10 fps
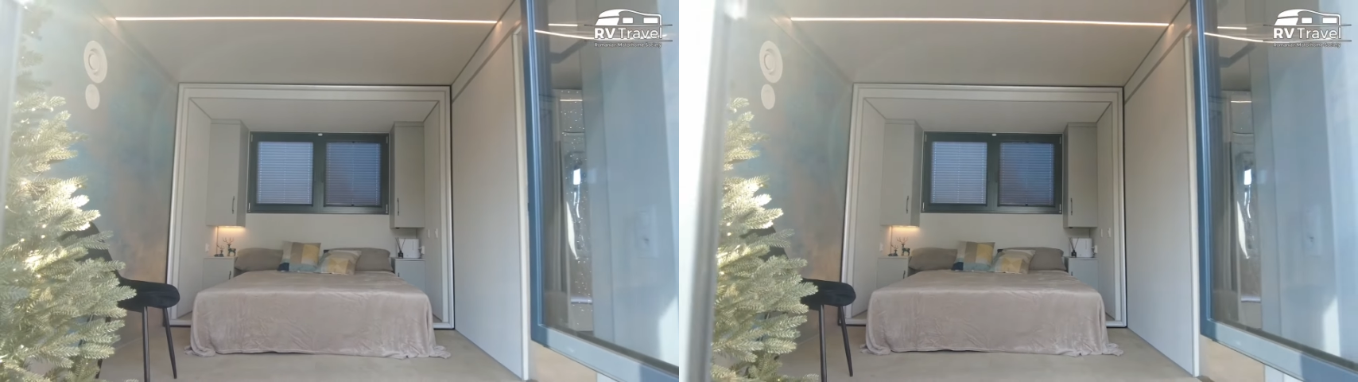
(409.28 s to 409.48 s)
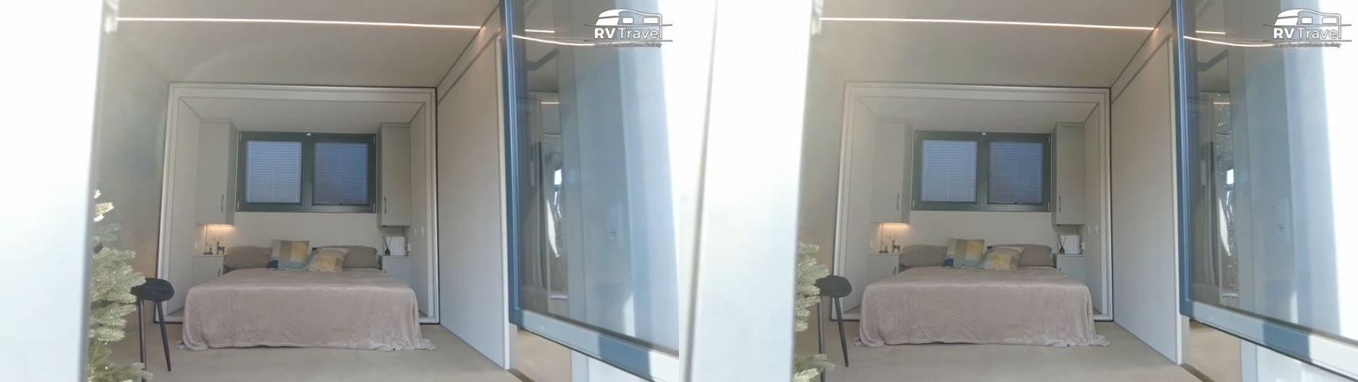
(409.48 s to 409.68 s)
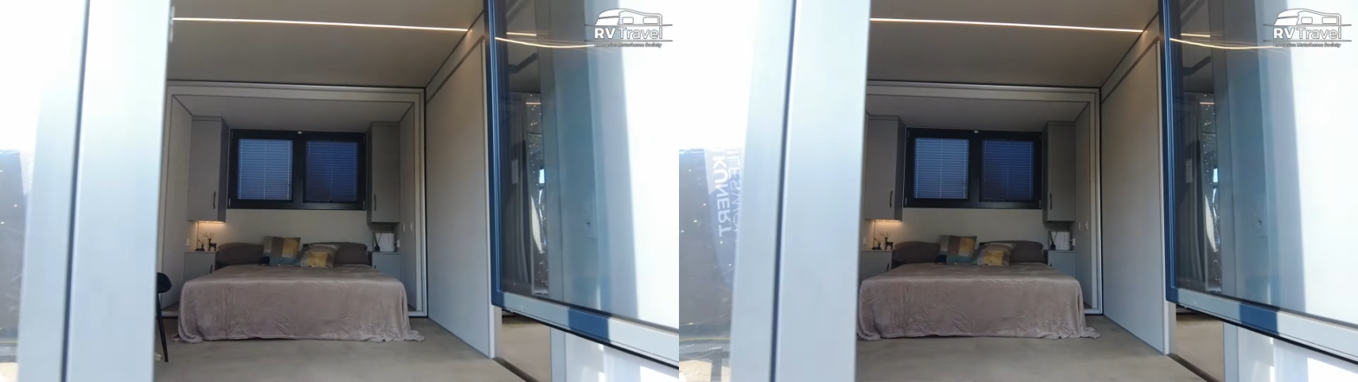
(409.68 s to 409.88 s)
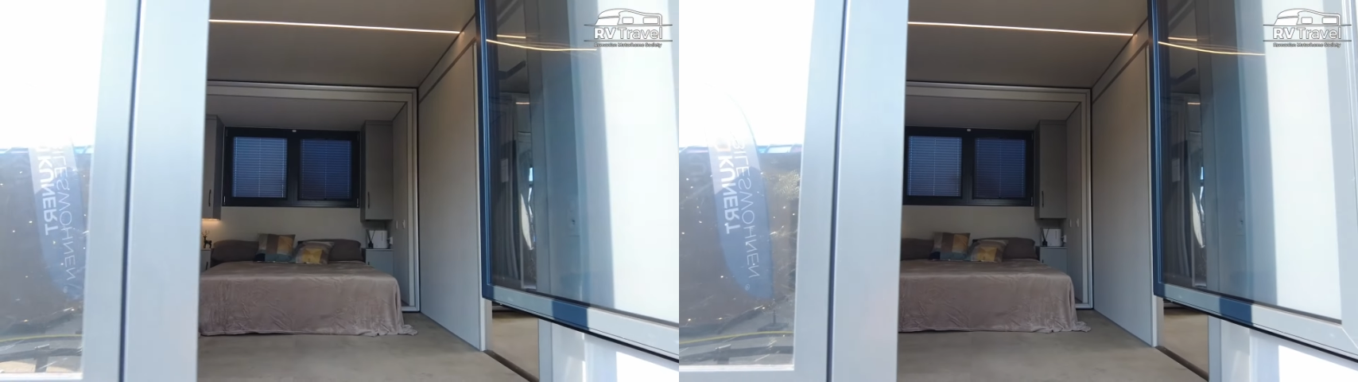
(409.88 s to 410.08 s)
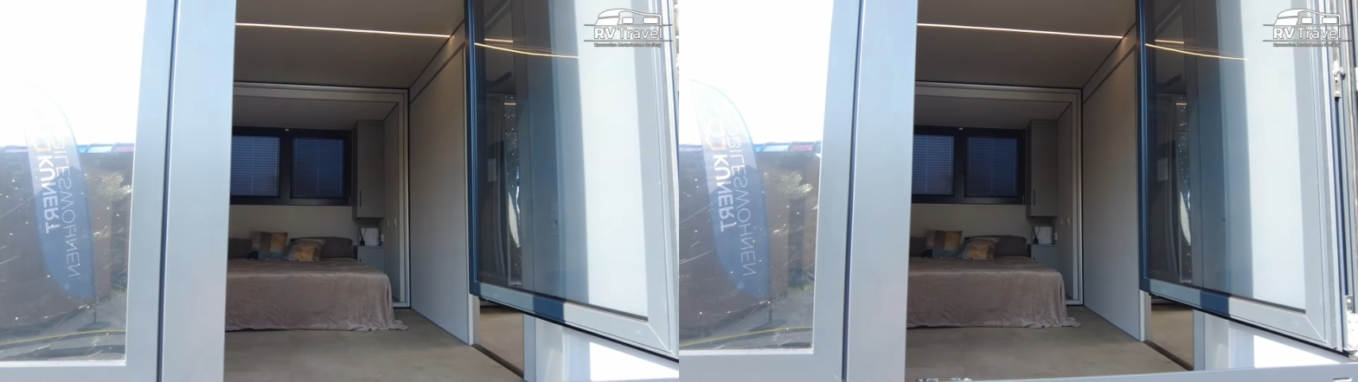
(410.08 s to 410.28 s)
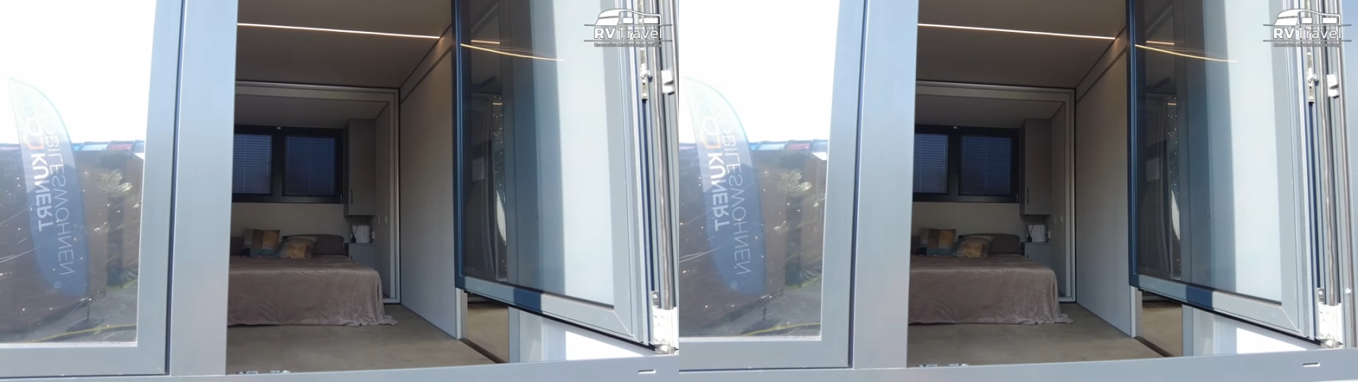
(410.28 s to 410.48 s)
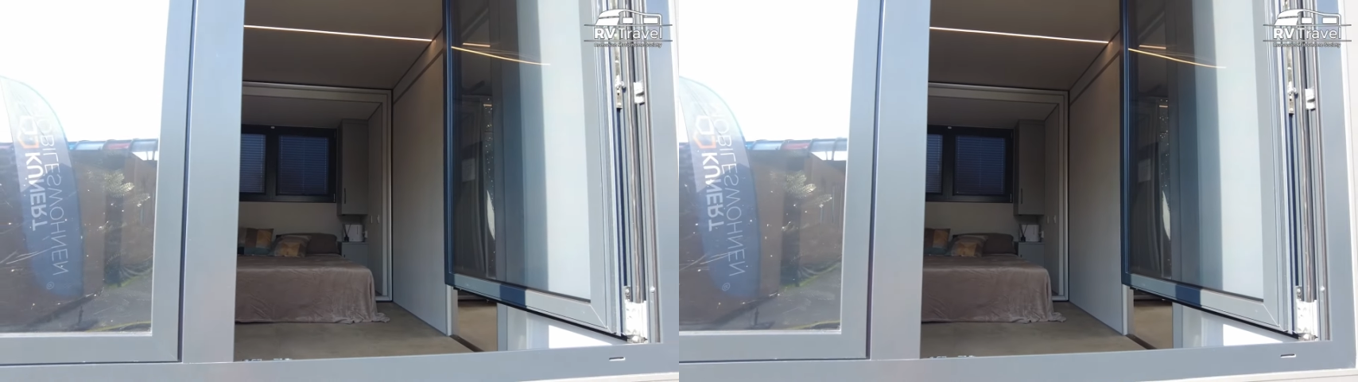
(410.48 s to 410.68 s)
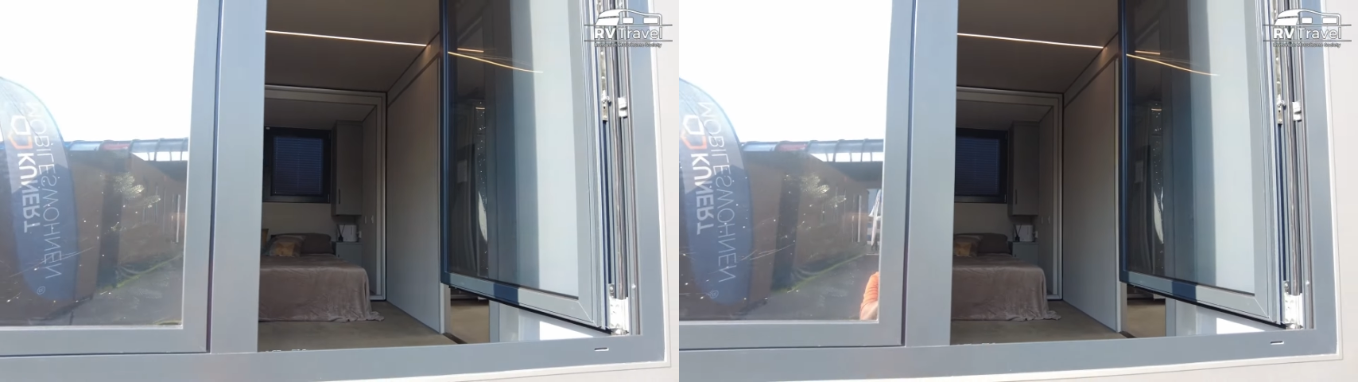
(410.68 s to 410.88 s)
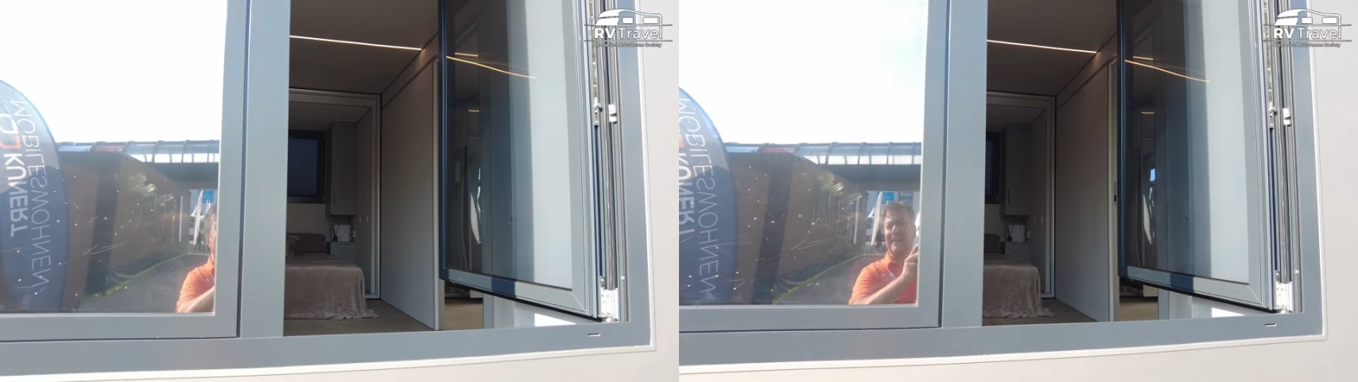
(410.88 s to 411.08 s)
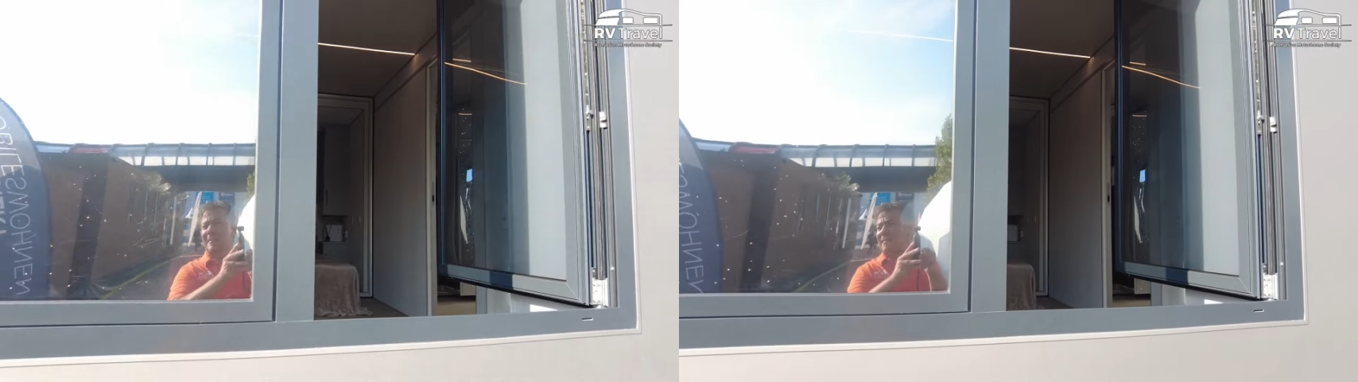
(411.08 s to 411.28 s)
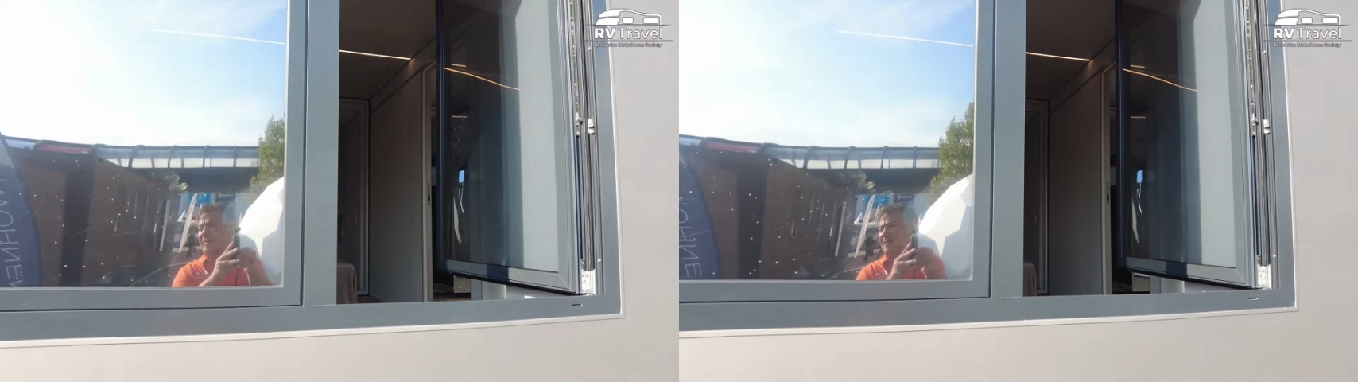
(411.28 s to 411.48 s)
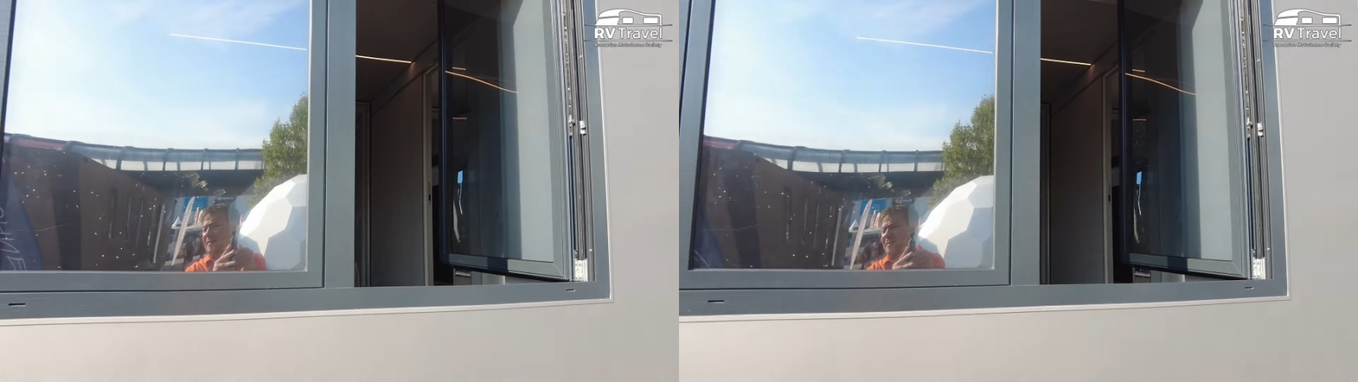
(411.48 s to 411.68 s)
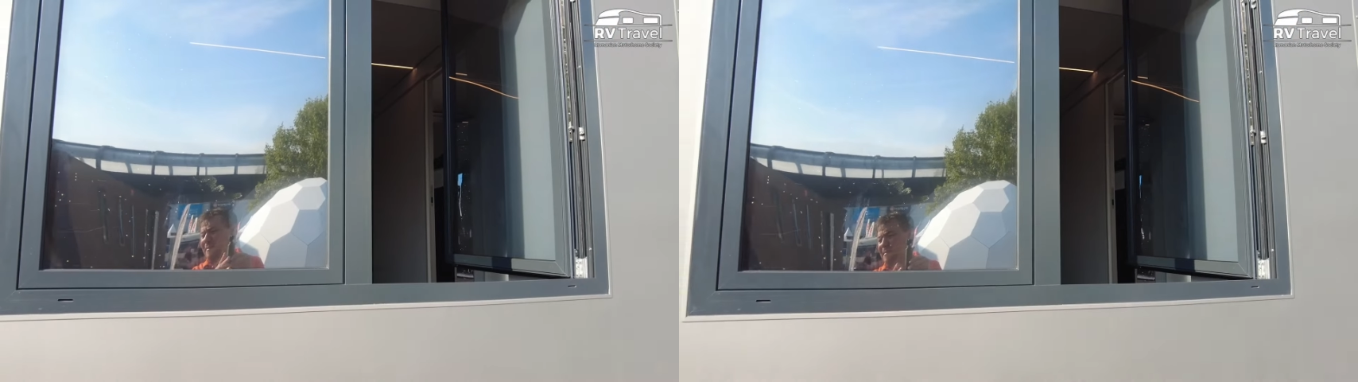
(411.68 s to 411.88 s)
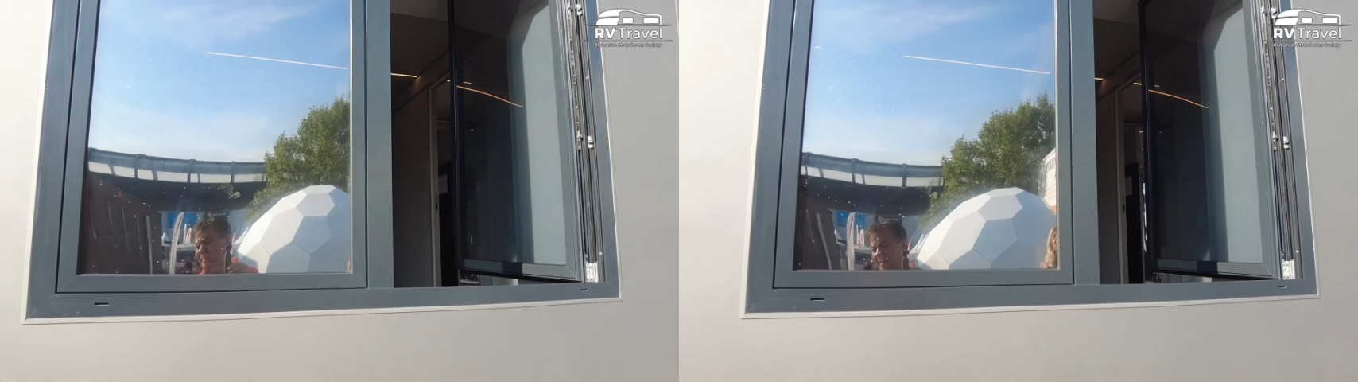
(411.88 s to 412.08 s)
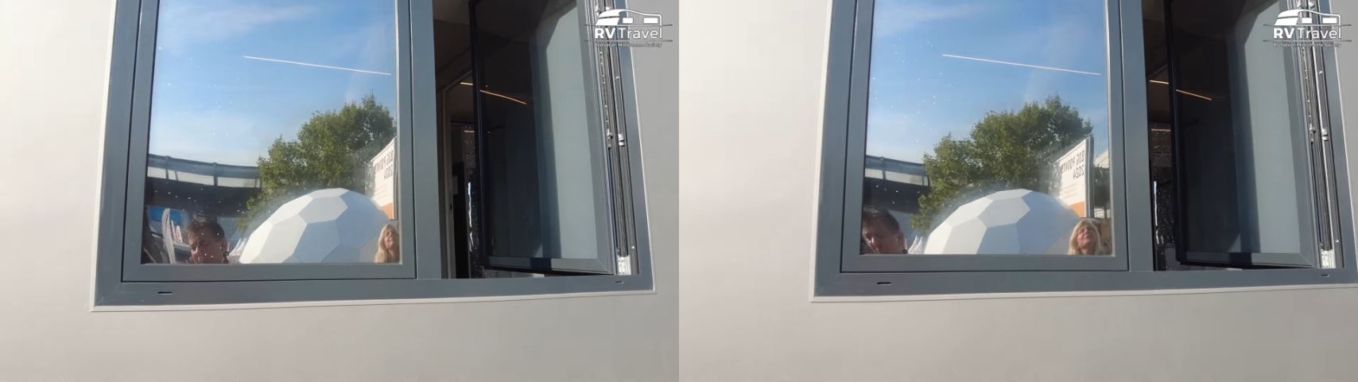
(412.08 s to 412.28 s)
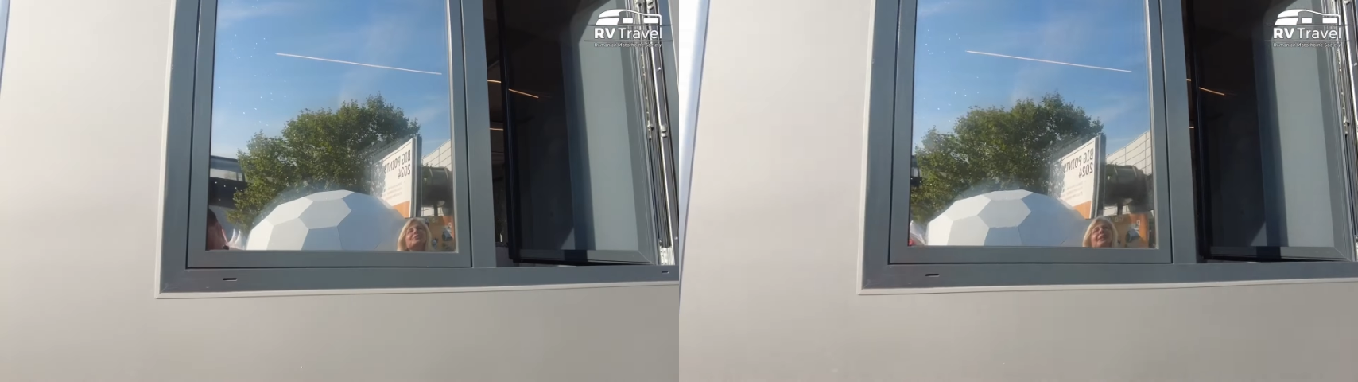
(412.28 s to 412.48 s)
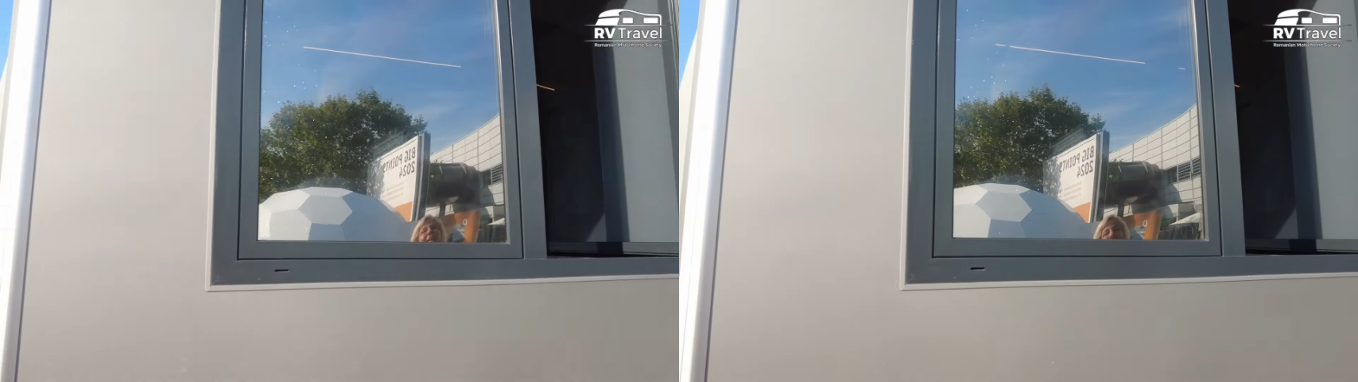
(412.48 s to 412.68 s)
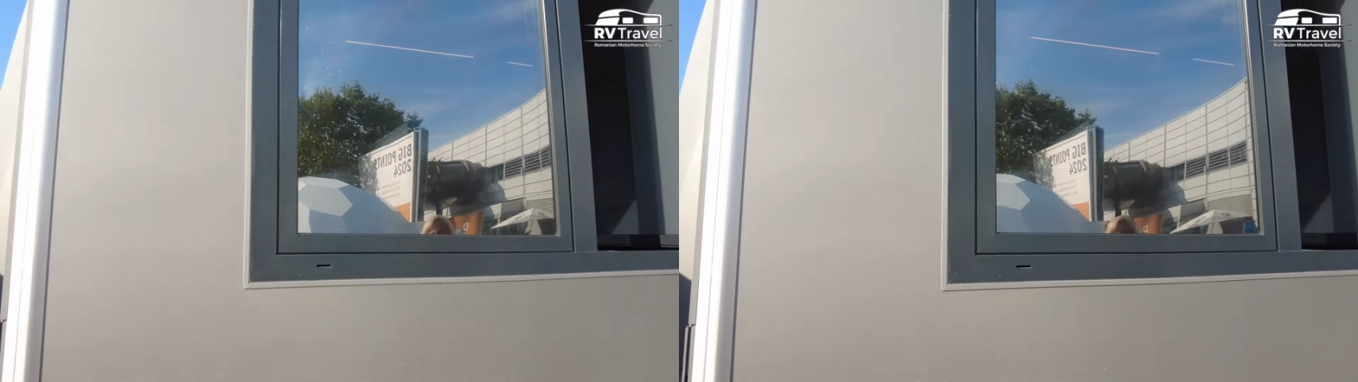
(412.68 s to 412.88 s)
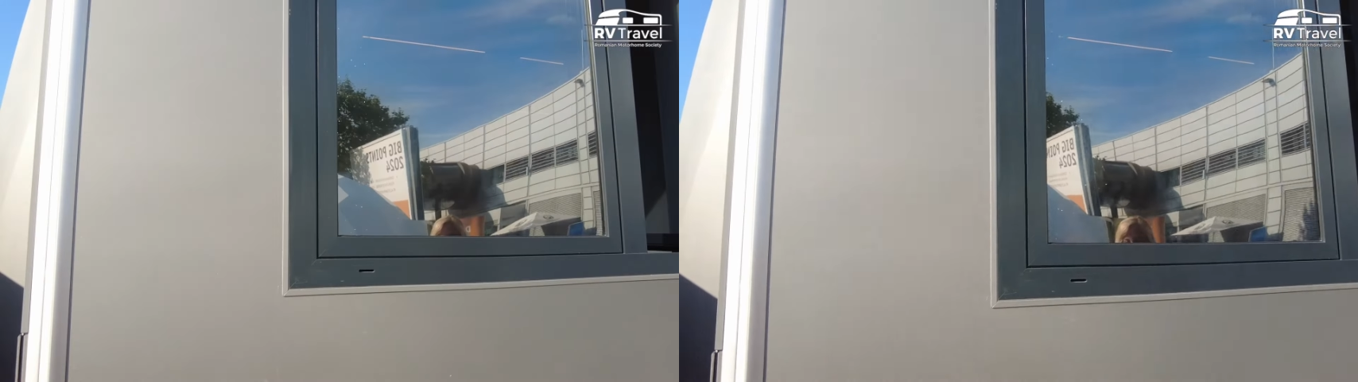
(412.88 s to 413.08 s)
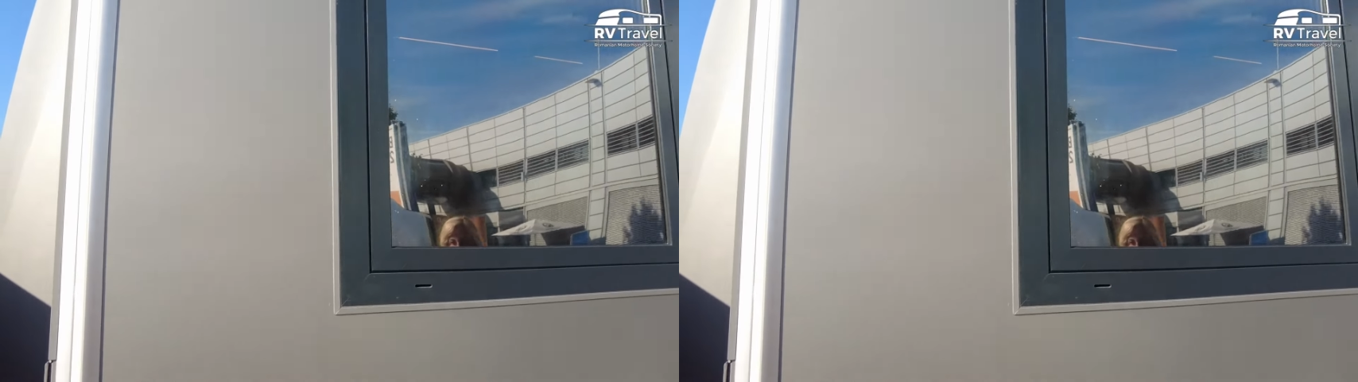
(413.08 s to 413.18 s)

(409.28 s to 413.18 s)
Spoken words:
Nobody's mouth can be seen.